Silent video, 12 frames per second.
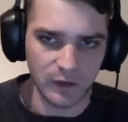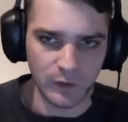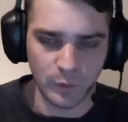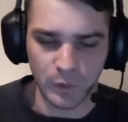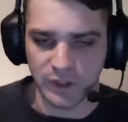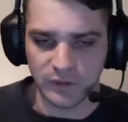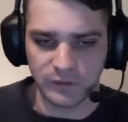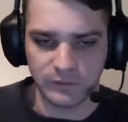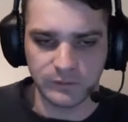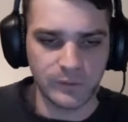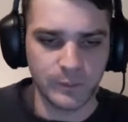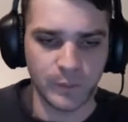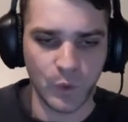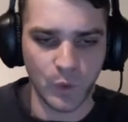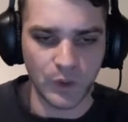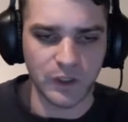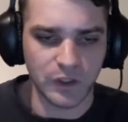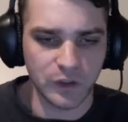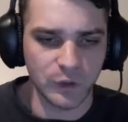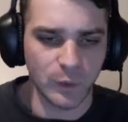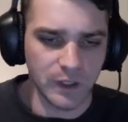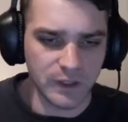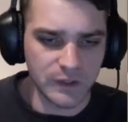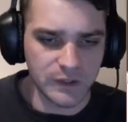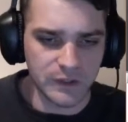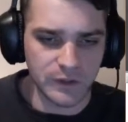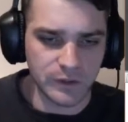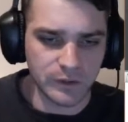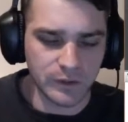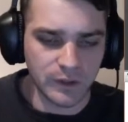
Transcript: It wouldn't import a new one. So